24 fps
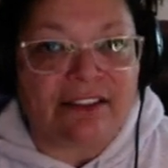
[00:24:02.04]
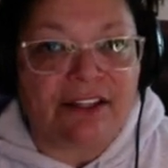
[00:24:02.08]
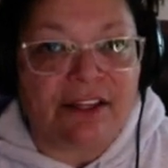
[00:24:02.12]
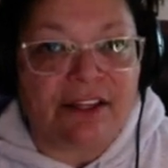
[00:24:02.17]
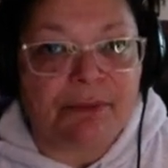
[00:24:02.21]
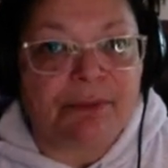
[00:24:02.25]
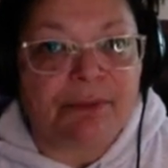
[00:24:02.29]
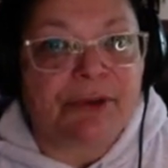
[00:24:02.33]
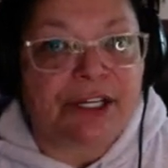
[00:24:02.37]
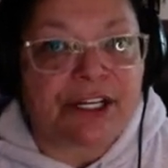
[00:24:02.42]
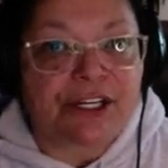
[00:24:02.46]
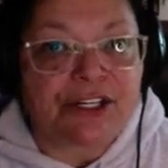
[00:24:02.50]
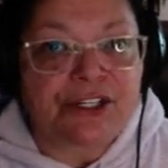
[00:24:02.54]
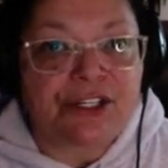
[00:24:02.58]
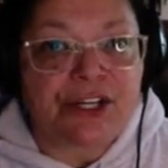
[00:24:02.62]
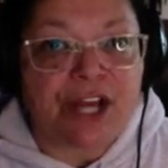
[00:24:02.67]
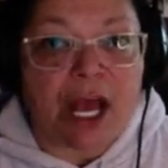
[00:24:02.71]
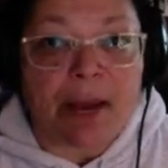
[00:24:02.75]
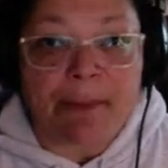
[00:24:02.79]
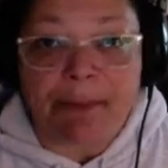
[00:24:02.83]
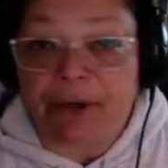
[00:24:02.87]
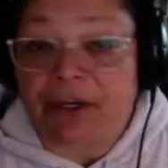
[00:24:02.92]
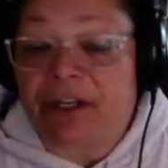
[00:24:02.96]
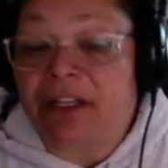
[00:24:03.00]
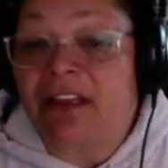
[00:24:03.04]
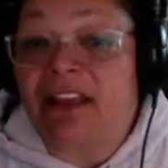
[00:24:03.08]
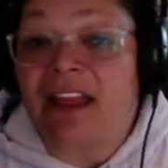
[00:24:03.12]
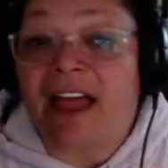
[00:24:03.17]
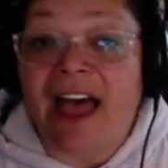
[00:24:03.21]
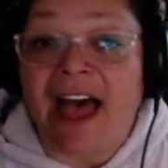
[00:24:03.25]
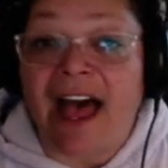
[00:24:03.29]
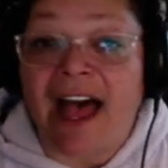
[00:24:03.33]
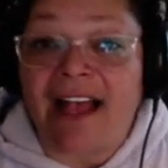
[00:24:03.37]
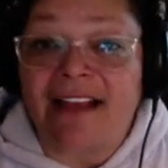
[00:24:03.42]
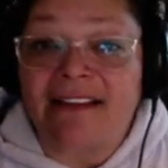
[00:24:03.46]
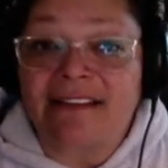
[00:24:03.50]
the British upper
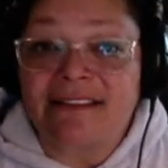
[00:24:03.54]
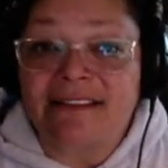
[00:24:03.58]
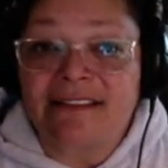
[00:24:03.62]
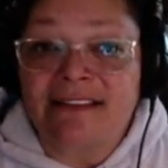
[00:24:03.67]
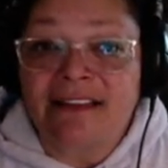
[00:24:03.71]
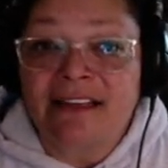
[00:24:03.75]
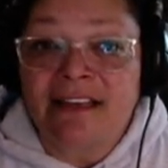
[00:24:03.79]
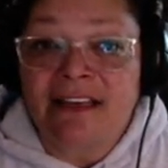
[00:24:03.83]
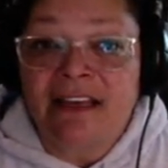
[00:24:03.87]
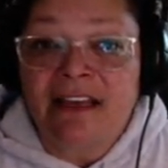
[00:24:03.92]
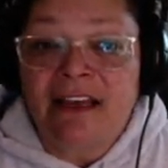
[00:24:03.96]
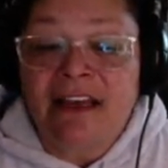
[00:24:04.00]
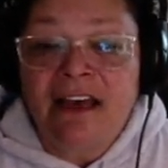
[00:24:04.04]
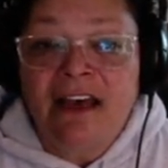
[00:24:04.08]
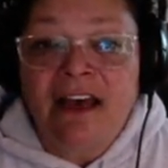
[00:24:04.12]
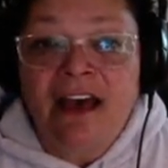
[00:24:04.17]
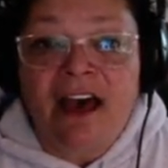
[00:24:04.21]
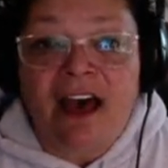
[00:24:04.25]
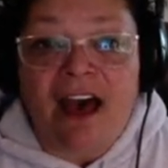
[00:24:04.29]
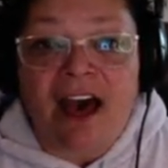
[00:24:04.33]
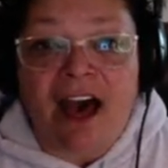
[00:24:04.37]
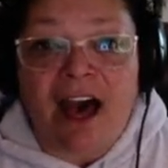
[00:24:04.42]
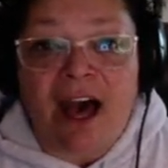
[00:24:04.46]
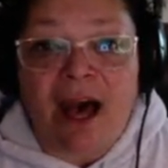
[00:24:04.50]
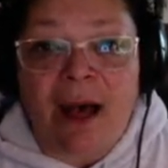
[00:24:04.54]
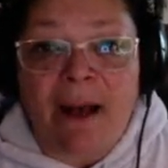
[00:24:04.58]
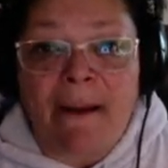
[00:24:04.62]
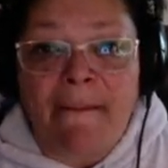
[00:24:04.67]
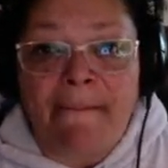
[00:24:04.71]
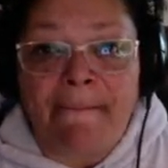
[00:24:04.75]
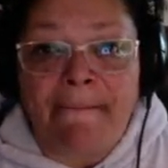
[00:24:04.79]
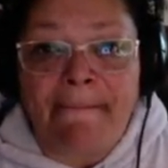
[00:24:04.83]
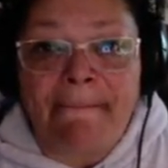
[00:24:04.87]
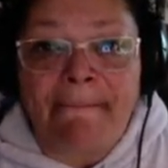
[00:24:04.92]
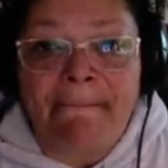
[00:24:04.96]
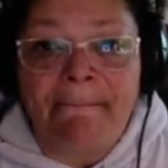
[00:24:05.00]
class,
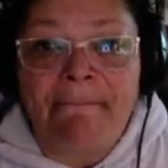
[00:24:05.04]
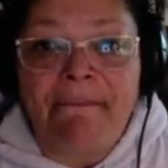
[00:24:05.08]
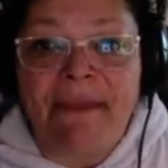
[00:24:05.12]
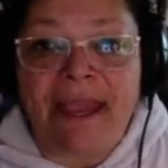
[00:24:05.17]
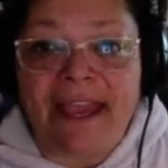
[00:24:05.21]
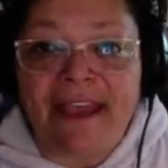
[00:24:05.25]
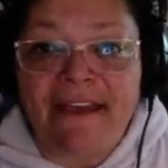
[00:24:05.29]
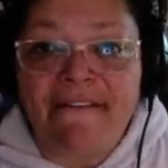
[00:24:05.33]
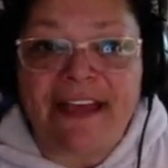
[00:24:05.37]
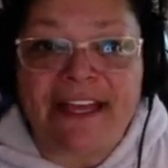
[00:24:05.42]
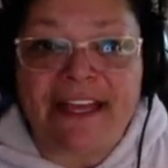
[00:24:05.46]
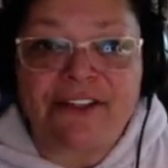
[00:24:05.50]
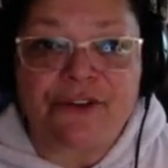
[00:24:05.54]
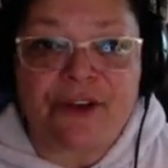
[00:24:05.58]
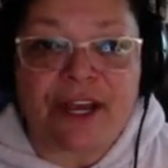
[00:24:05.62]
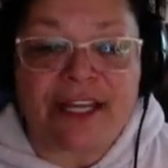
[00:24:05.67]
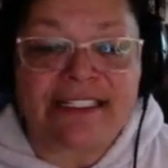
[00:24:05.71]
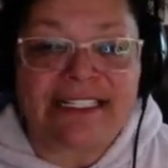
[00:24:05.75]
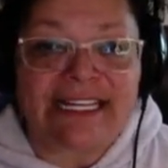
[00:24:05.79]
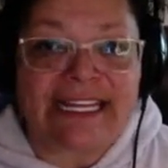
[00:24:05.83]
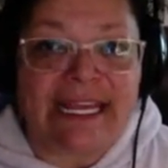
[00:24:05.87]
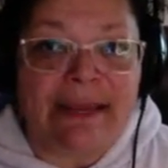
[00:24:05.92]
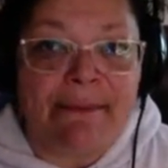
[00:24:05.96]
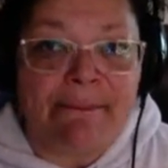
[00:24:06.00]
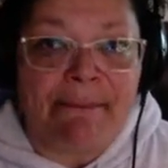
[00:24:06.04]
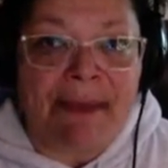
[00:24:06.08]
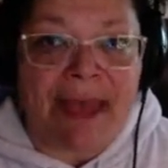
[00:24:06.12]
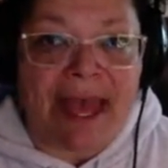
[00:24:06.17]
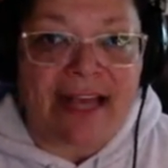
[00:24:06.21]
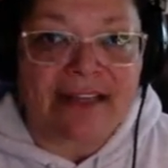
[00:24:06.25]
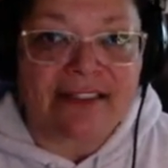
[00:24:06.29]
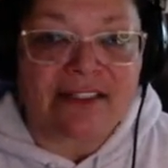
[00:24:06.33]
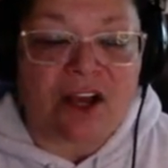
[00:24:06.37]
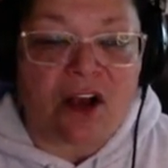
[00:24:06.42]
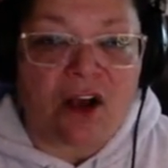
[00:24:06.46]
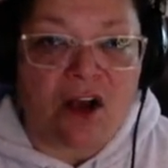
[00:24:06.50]
um, may have had direct
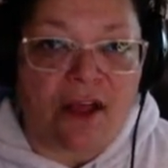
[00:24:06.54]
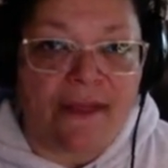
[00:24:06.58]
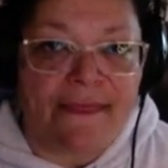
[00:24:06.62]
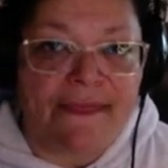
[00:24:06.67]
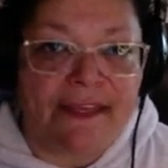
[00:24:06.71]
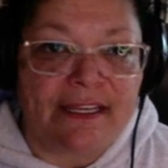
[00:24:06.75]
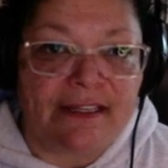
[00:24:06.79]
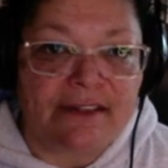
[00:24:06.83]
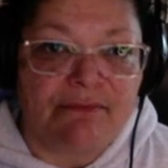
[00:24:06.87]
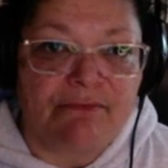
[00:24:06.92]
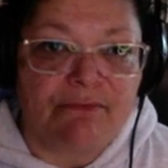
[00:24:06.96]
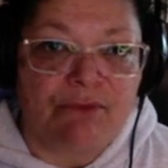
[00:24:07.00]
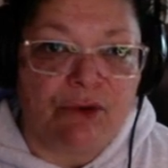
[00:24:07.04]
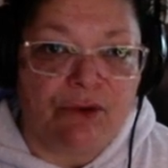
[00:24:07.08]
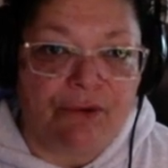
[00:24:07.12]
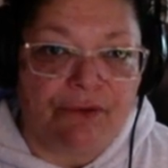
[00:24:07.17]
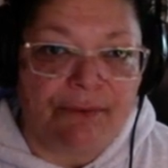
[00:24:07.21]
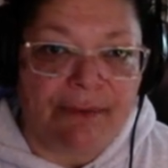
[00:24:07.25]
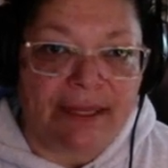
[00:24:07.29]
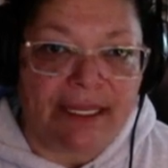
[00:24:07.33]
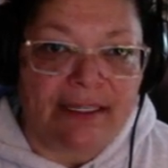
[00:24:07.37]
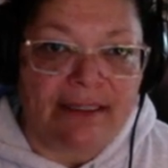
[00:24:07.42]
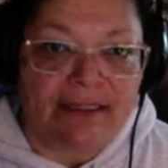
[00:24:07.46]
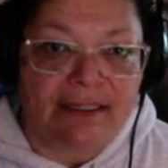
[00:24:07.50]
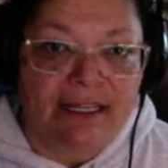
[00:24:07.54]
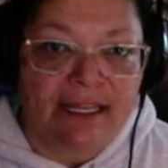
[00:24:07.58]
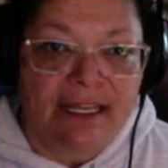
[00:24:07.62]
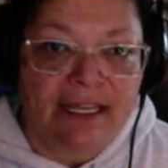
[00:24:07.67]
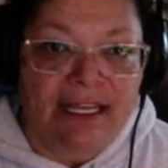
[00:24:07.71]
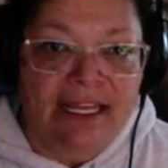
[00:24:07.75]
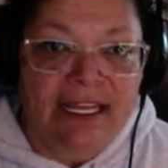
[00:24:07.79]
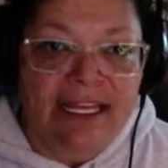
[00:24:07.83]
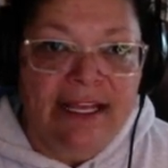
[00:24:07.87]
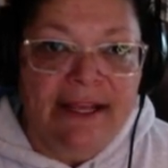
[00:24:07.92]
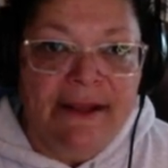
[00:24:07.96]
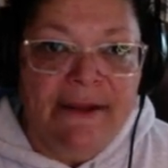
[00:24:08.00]
impact on this movement.
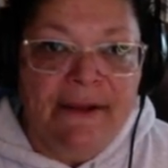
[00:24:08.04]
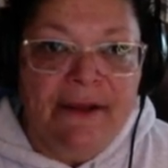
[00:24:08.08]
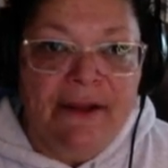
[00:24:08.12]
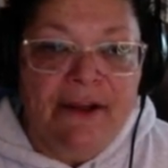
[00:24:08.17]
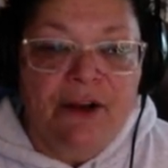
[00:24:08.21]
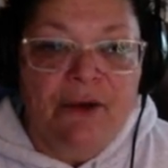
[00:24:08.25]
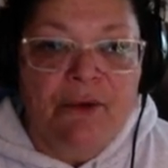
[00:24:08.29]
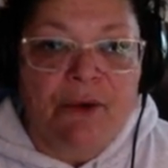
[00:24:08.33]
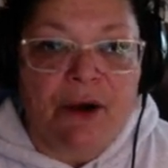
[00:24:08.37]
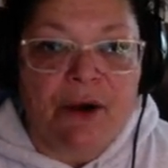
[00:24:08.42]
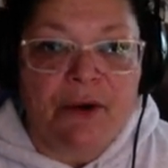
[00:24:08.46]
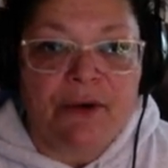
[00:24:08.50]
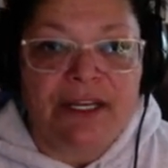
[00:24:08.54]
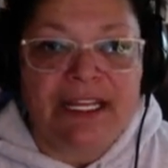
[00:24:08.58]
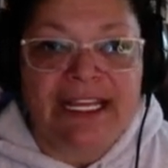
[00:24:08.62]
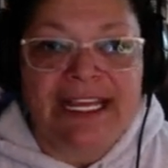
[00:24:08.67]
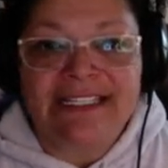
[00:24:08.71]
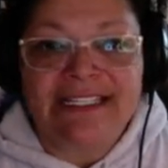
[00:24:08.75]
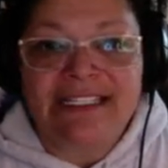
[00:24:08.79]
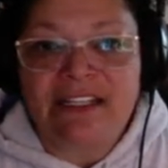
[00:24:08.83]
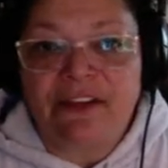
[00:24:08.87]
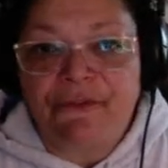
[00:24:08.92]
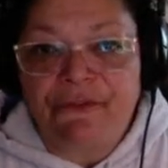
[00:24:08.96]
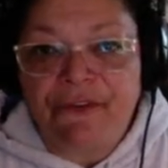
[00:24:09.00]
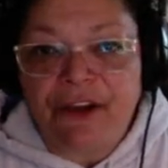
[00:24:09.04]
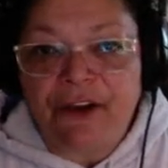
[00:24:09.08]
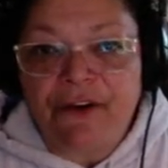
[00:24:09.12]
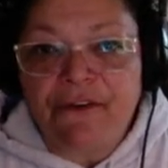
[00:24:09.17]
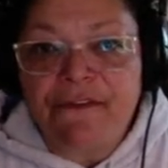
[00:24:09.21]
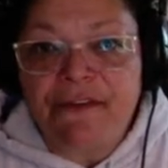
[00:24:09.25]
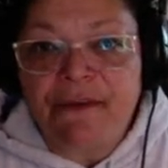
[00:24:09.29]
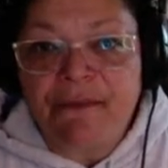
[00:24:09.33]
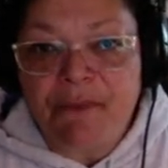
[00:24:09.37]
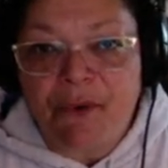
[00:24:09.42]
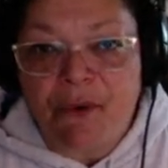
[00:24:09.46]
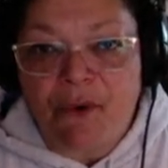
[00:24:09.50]
Quote, it's the fear of
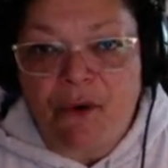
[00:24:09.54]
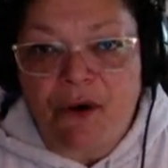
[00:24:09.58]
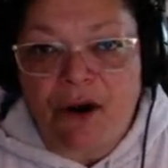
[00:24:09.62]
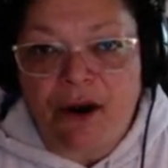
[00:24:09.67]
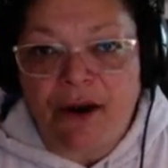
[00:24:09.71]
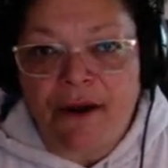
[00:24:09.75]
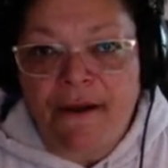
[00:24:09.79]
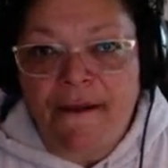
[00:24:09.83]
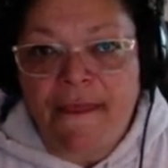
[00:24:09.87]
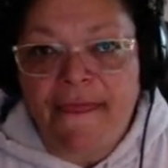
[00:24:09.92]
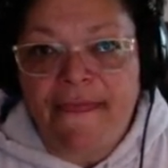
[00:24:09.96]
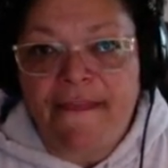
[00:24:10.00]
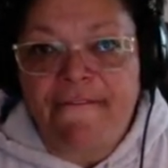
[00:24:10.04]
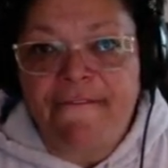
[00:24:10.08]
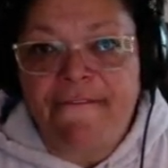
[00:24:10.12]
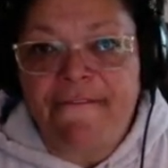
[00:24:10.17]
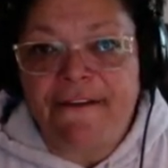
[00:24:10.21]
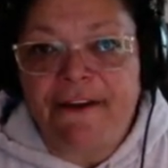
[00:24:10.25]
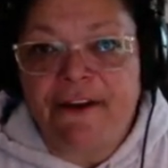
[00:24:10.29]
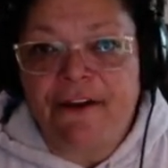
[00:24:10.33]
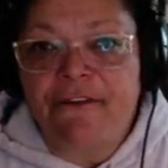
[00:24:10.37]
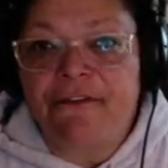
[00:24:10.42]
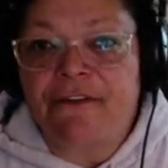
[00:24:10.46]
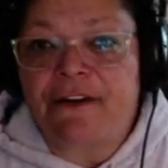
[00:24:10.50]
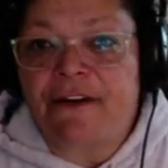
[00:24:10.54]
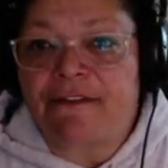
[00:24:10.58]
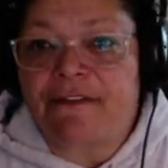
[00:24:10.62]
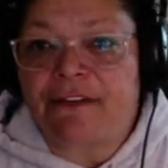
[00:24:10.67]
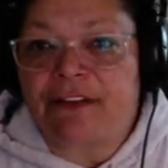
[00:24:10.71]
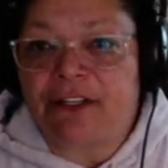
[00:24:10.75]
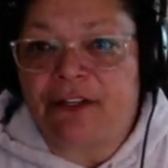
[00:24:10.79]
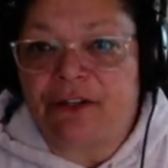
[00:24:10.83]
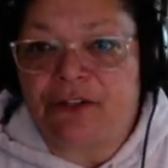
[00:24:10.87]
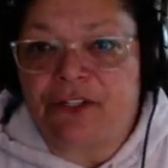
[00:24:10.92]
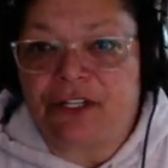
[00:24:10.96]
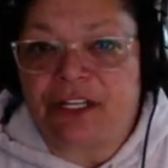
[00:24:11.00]
the poor, the fear of
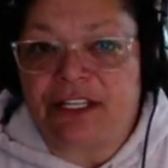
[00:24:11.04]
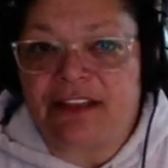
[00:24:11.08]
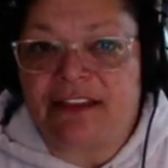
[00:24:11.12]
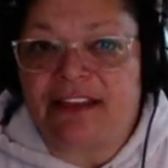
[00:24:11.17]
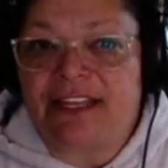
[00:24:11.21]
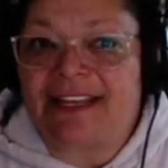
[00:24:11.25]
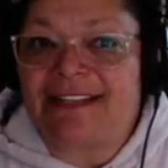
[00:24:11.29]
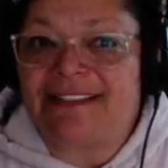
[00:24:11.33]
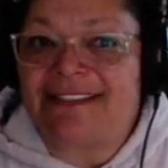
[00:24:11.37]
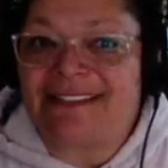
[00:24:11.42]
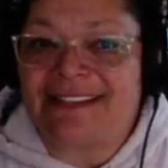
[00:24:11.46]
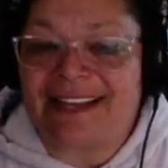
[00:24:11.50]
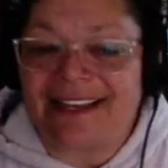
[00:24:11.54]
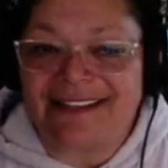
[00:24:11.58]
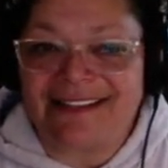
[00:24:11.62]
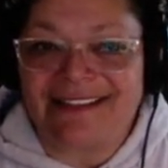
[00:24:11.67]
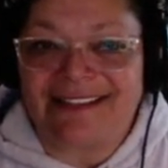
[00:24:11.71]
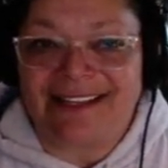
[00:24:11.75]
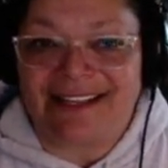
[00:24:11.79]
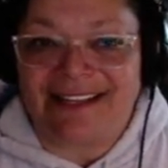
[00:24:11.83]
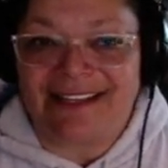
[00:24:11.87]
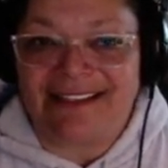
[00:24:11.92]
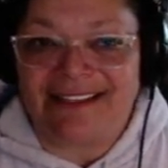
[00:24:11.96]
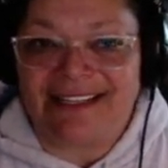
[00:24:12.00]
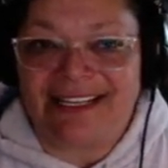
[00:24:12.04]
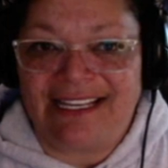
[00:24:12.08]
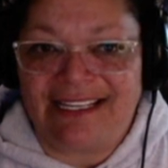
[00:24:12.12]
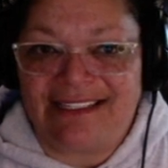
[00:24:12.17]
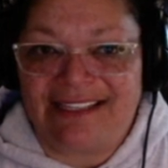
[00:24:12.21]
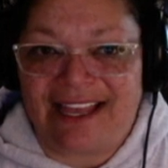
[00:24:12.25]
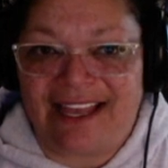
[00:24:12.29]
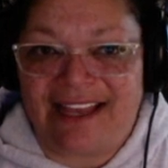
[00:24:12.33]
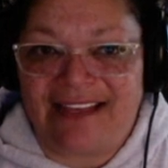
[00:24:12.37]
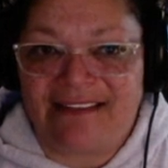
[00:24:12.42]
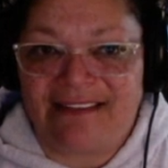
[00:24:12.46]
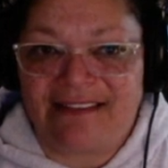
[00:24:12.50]
revolution that does this, he
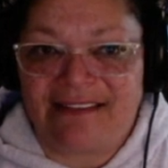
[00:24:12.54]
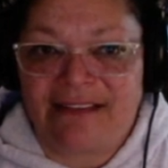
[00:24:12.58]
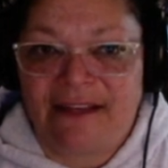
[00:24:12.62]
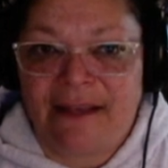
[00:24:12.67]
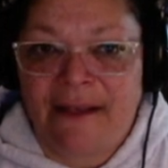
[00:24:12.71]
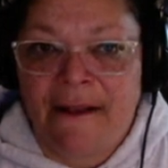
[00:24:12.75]
says.